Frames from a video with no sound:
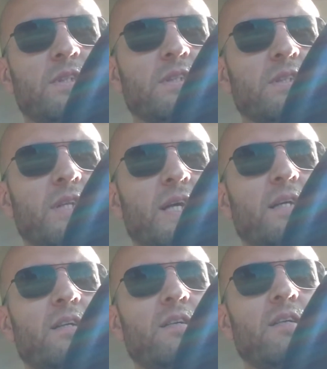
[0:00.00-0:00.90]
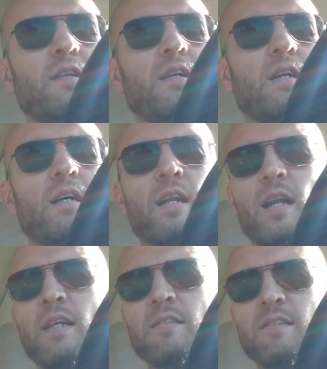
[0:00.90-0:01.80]
and
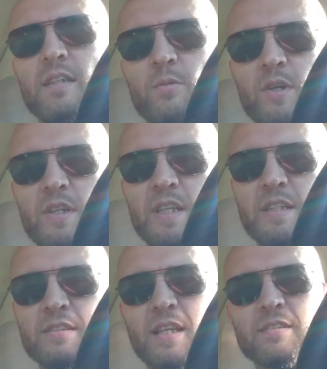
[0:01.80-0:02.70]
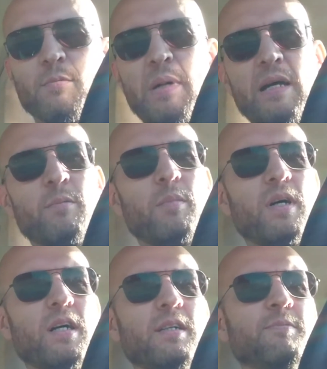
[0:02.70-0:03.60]
let's see what he says about
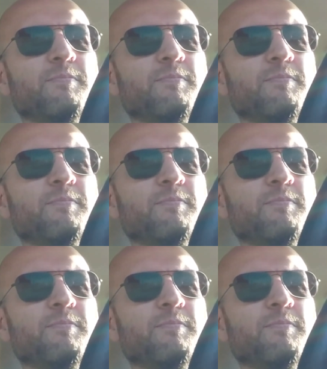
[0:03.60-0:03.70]
my